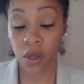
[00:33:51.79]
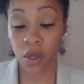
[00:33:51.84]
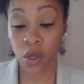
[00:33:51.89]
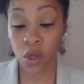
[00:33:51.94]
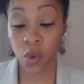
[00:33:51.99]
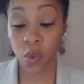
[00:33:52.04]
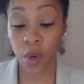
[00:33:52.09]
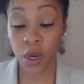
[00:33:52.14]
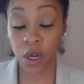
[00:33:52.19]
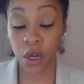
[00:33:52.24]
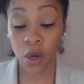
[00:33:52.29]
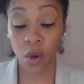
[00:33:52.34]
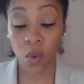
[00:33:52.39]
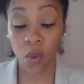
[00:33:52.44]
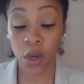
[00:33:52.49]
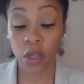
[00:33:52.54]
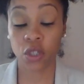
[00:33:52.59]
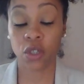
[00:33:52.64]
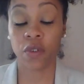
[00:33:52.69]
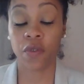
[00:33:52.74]
You want to know
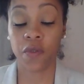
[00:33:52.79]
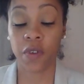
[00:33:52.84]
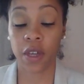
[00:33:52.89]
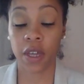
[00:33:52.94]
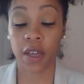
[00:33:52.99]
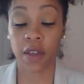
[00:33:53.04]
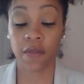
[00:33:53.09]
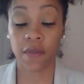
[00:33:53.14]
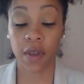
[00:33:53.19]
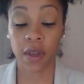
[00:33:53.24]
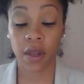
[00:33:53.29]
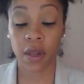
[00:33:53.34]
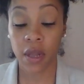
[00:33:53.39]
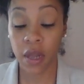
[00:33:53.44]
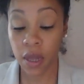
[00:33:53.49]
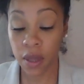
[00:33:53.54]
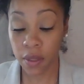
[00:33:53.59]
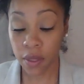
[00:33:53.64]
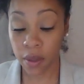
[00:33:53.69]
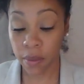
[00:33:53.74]
what you're forgiving.
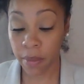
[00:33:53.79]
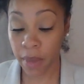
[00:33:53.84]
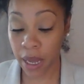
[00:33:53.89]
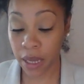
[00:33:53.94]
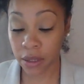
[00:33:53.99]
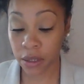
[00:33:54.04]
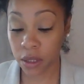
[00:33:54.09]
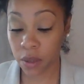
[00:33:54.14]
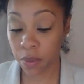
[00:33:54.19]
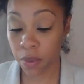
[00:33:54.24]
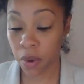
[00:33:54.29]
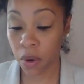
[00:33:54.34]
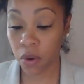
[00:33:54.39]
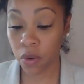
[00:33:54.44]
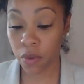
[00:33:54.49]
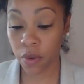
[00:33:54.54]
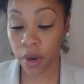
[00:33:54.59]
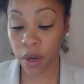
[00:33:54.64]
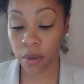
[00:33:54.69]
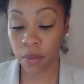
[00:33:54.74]
The master
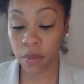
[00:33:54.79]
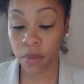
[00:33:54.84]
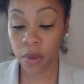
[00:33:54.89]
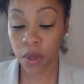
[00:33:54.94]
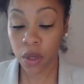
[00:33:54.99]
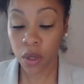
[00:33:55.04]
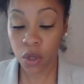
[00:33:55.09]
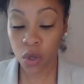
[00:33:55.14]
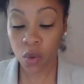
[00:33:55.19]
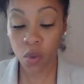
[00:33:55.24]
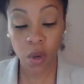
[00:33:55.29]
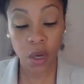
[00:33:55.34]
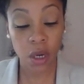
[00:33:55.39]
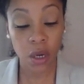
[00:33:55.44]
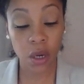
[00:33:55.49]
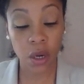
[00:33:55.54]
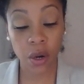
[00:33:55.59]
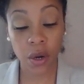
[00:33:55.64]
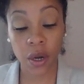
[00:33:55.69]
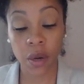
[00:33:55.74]
program. You want to
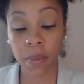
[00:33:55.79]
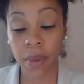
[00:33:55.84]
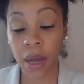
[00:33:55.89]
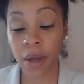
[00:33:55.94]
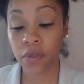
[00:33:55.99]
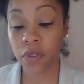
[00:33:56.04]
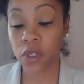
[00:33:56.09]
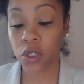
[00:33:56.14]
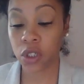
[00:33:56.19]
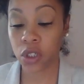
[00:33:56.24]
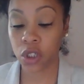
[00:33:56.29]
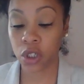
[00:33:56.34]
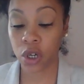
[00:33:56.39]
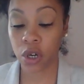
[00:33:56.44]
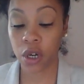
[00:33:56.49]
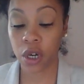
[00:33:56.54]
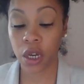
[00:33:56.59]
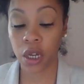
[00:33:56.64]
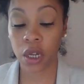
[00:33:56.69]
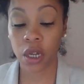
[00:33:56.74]
learn about this
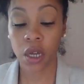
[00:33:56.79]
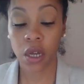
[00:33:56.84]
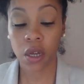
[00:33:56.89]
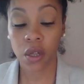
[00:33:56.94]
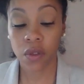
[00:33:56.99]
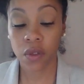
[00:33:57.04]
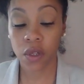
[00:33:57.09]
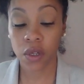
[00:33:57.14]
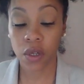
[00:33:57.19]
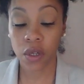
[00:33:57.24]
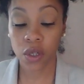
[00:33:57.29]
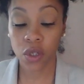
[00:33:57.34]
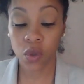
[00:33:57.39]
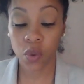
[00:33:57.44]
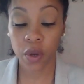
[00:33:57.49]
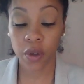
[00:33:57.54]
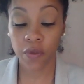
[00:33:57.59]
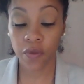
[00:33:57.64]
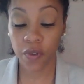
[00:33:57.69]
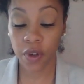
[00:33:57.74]
journey. The
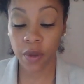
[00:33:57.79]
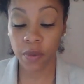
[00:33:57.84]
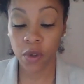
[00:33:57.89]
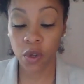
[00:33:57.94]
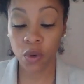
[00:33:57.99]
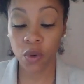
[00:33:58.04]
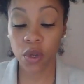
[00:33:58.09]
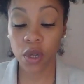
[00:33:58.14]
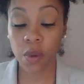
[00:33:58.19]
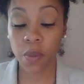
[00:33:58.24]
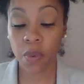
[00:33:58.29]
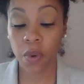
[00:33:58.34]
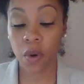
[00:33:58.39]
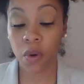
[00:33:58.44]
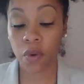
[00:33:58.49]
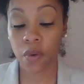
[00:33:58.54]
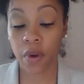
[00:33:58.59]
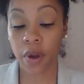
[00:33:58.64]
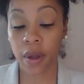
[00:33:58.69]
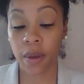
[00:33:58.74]
twin flame union
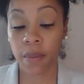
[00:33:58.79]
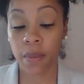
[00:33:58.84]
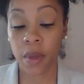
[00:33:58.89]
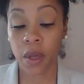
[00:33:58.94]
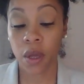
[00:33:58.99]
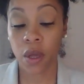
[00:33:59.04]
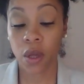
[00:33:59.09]
program.